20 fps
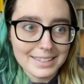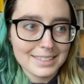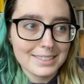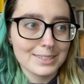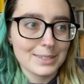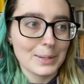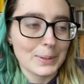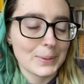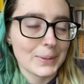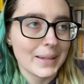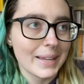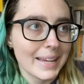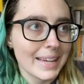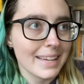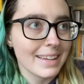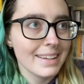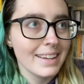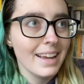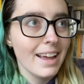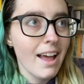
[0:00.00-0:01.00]
So
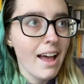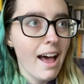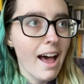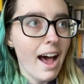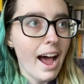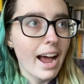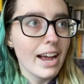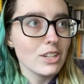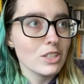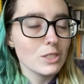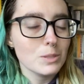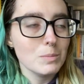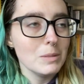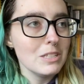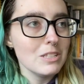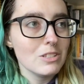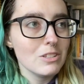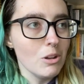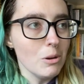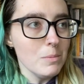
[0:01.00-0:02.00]
like I just spent
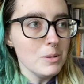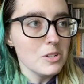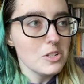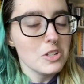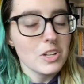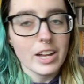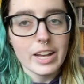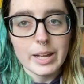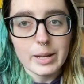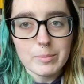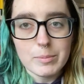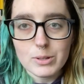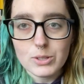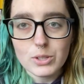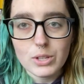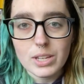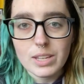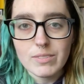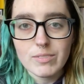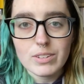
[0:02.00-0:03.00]
so much time
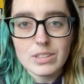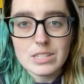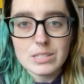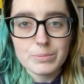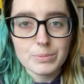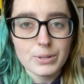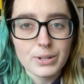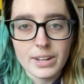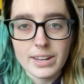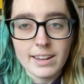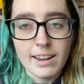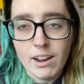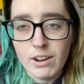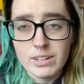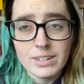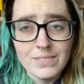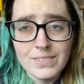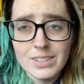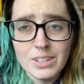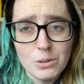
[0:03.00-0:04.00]
looking for this book and I don't
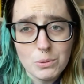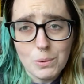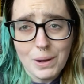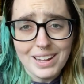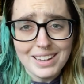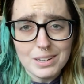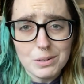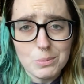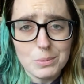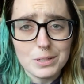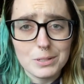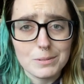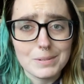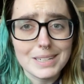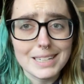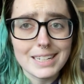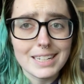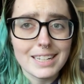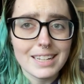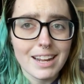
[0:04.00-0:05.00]
even know why I want to
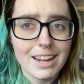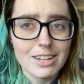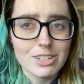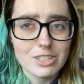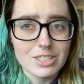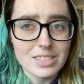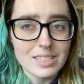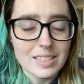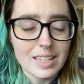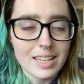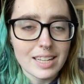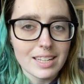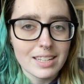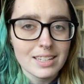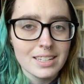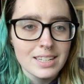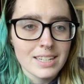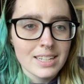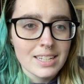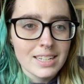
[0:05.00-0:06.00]
read it. I just like
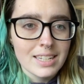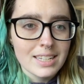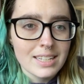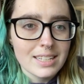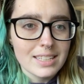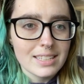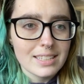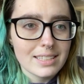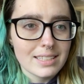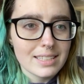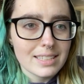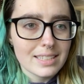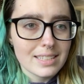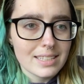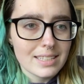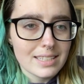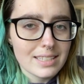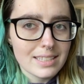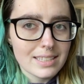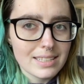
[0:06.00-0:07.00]

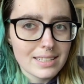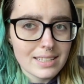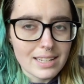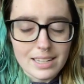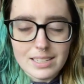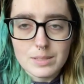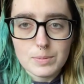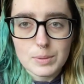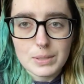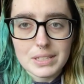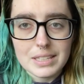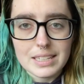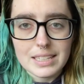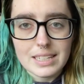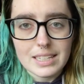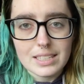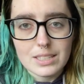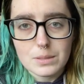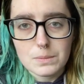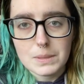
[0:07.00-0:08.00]
desperately
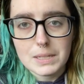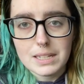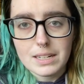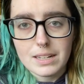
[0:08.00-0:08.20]
need to read